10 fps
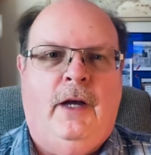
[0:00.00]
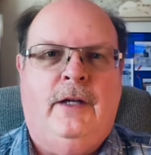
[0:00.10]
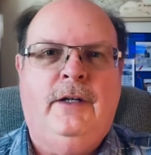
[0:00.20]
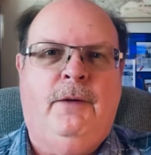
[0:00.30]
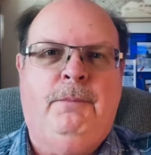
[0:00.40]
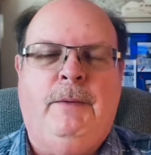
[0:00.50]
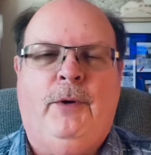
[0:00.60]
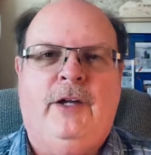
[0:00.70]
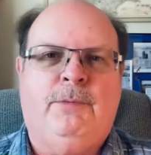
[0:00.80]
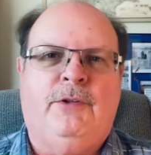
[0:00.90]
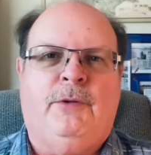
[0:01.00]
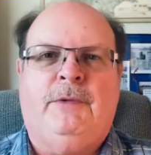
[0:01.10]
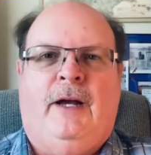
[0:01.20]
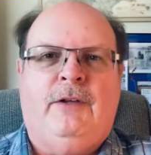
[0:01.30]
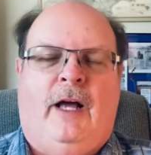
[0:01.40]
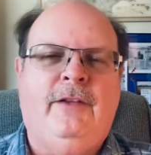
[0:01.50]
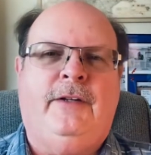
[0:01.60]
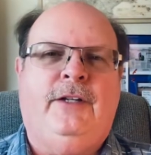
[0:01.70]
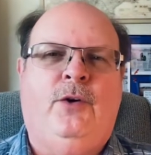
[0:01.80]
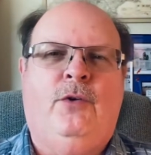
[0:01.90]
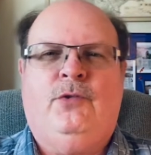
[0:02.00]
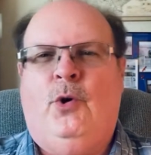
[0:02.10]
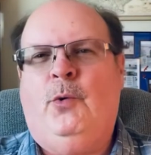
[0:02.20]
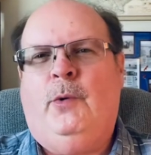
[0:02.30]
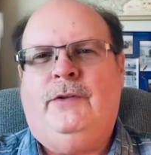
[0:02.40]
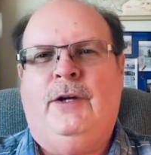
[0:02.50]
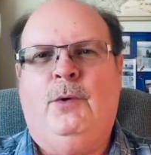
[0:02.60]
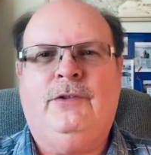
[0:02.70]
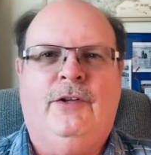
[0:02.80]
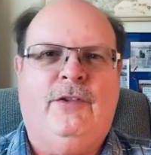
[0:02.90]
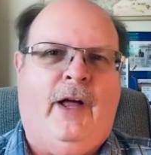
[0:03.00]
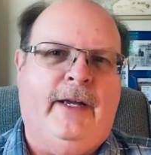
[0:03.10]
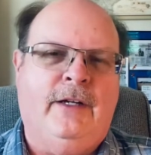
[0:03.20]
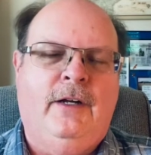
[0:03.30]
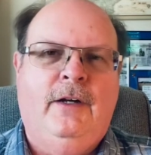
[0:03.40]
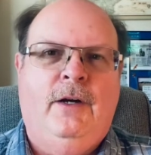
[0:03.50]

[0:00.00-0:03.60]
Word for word: And you know, people ask me sometimes, I'd like to go on tour with you. What's it like?